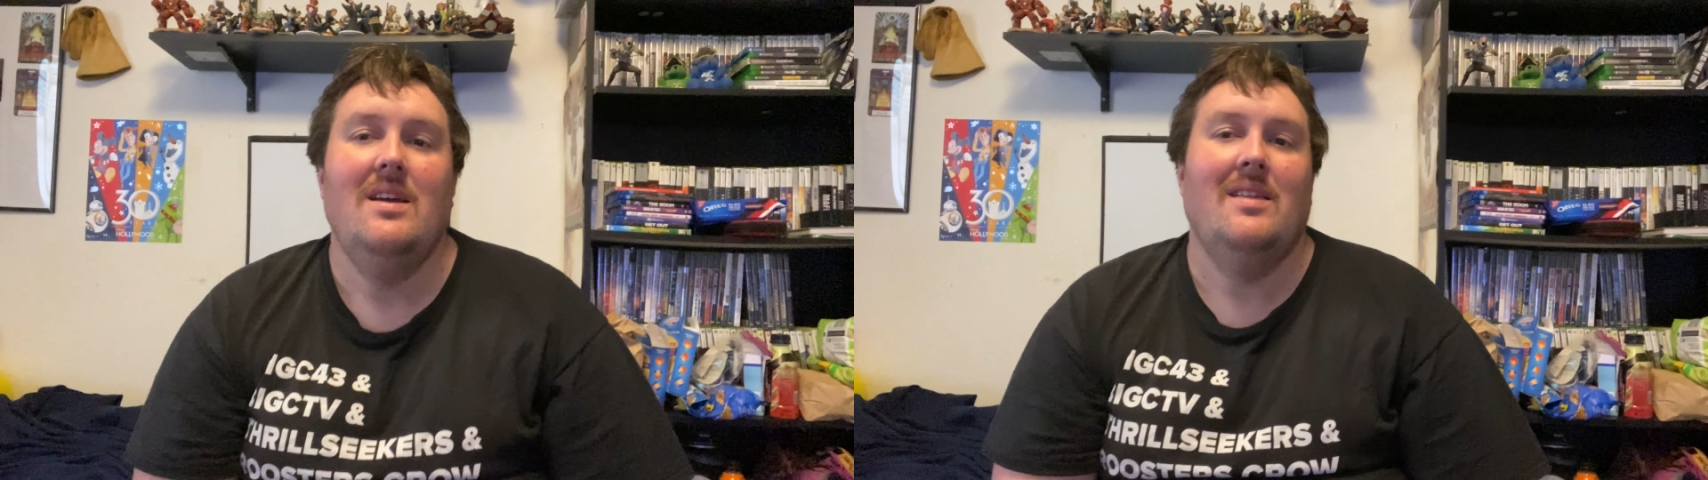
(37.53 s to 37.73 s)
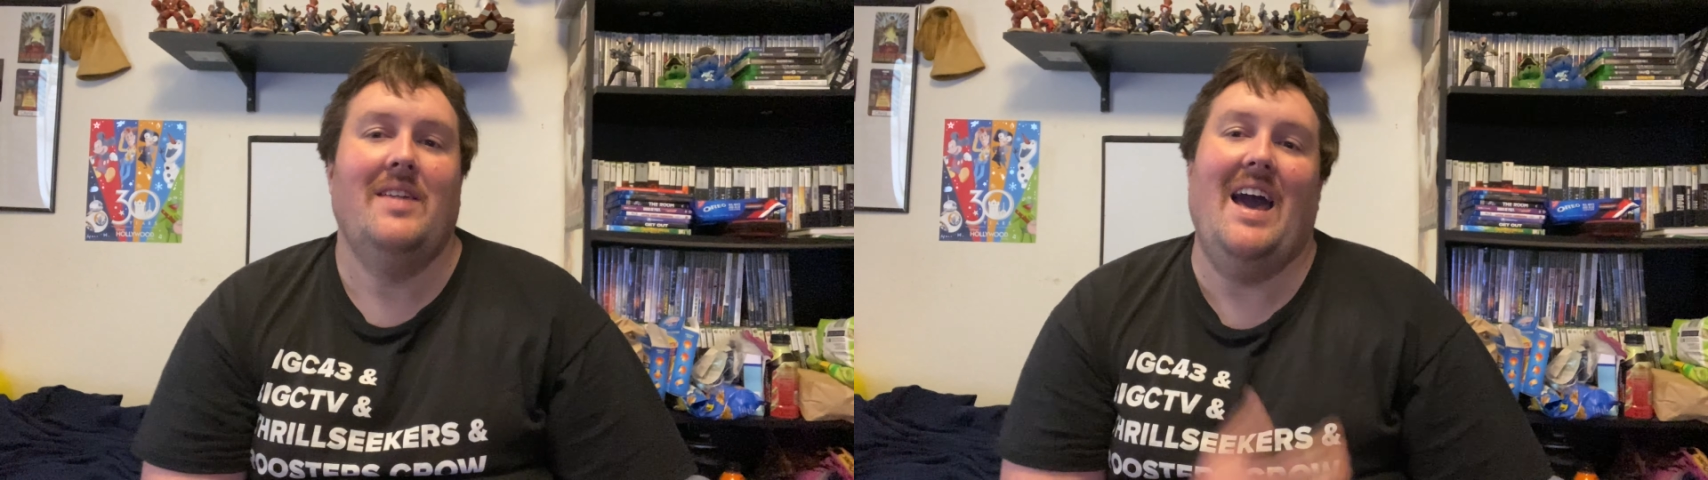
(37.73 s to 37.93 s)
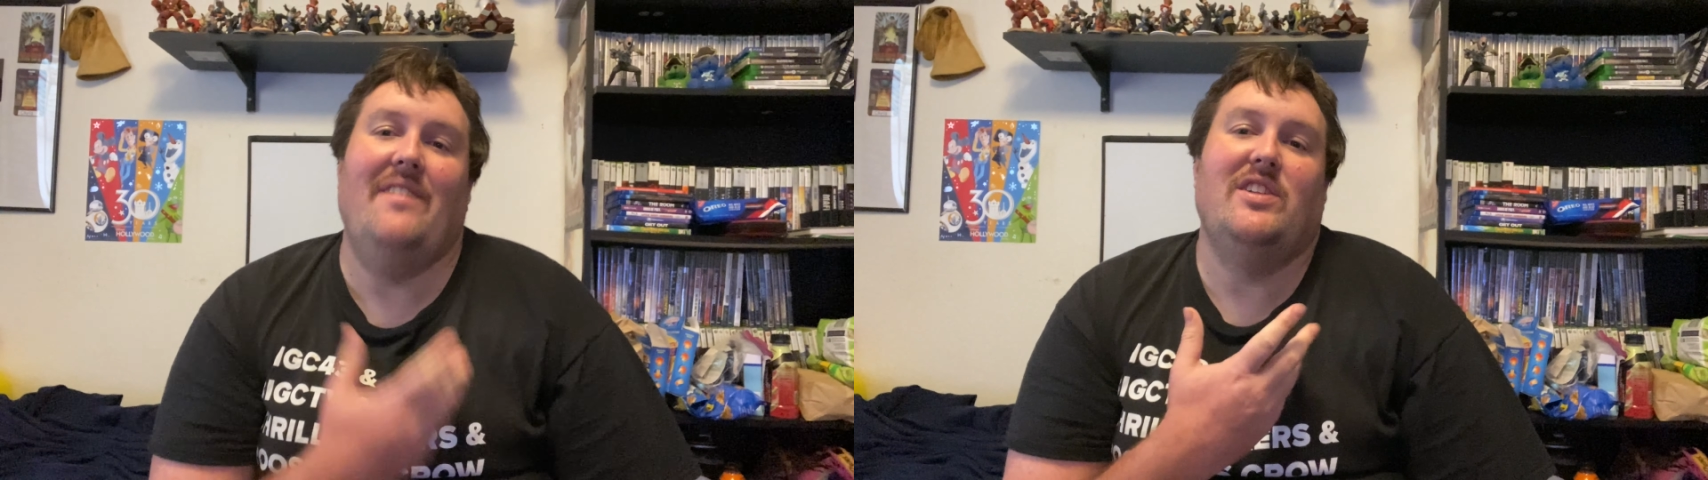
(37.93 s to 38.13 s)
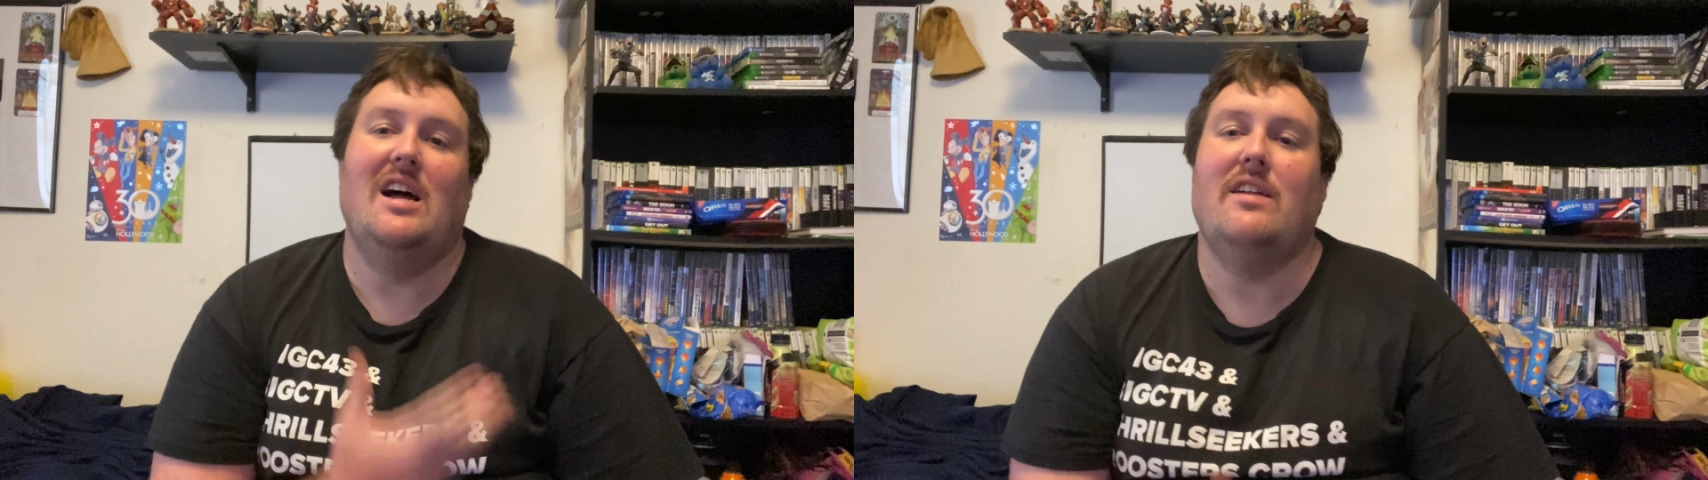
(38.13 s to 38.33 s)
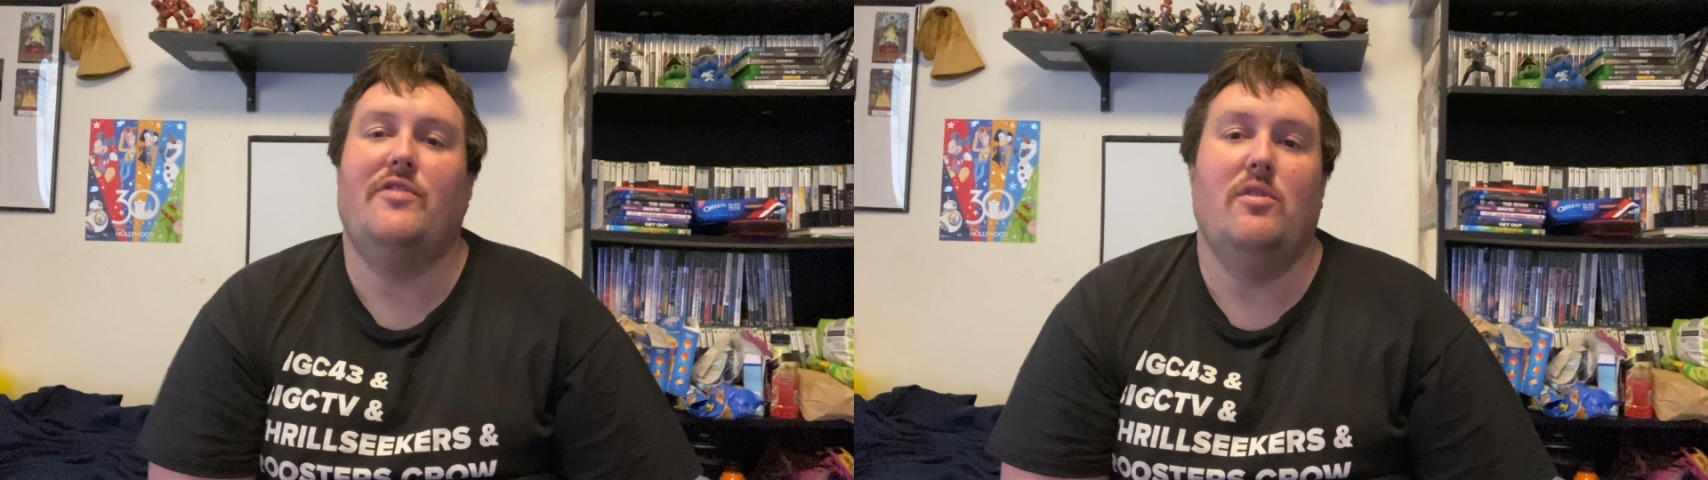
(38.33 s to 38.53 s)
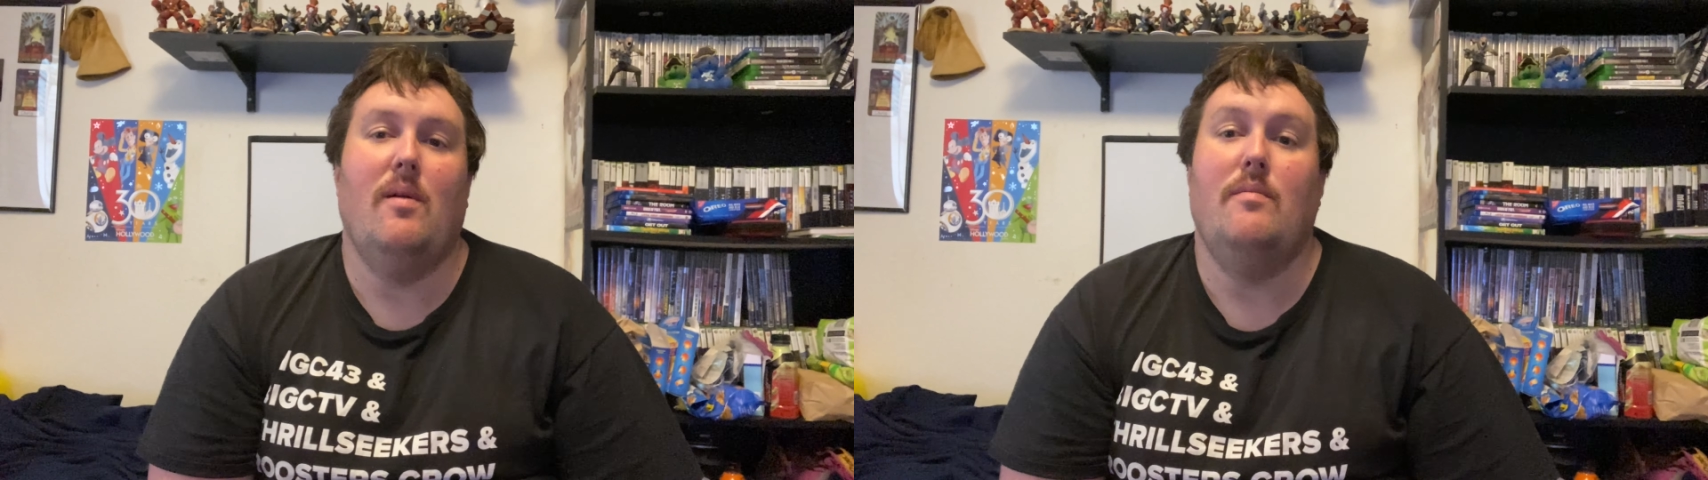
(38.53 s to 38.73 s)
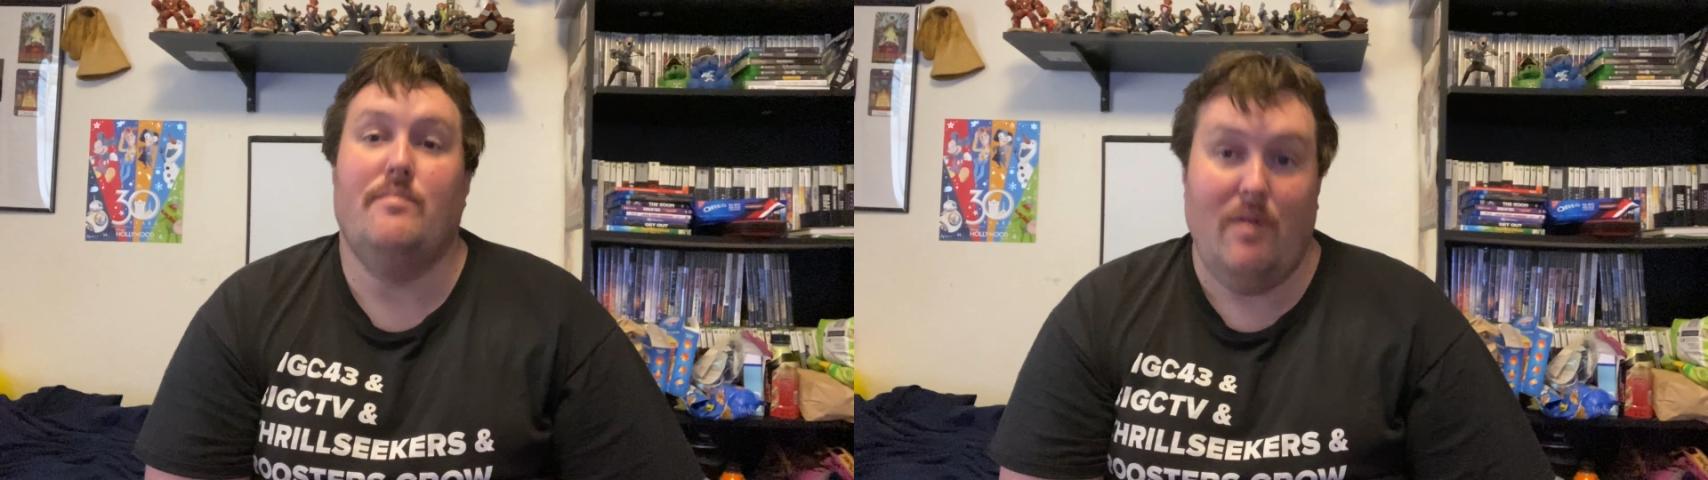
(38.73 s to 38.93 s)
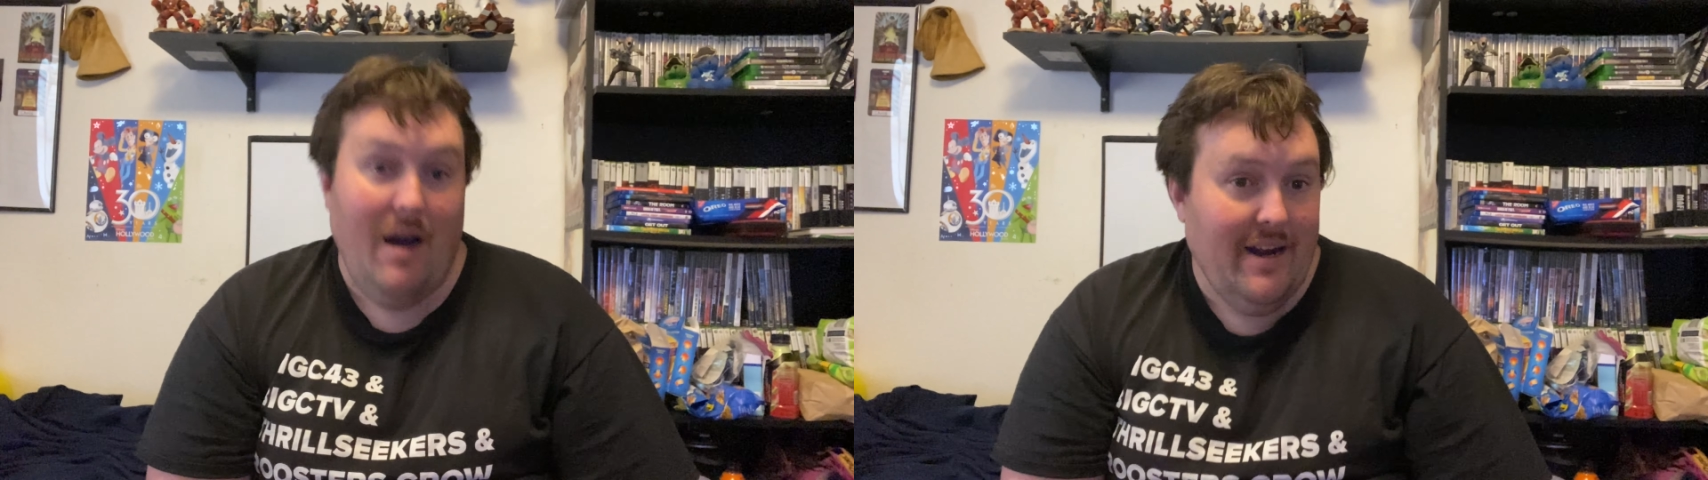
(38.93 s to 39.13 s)
They have a lot of their own
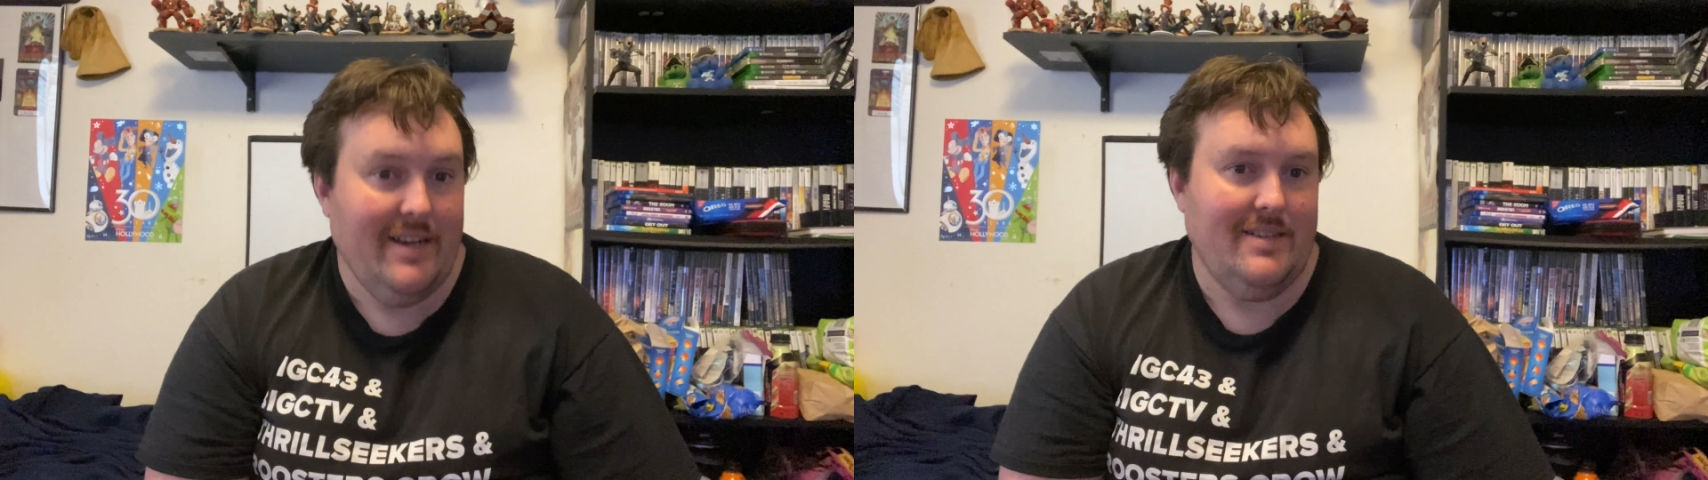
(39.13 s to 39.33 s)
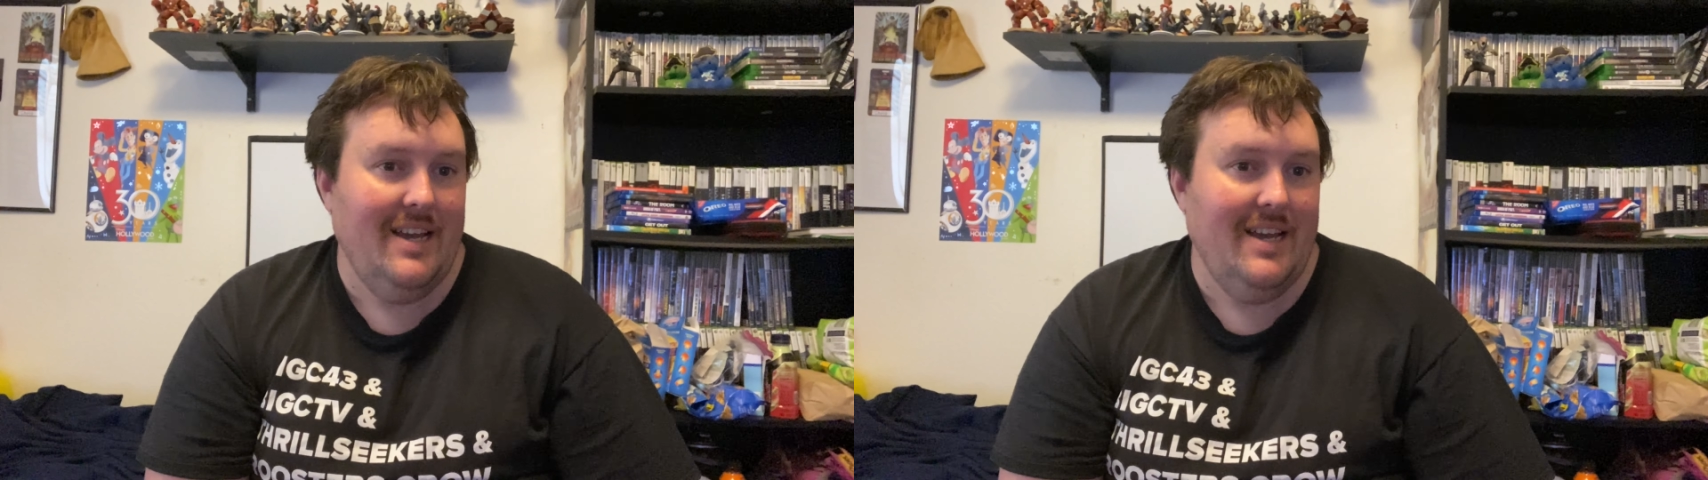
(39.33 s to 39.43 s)
products,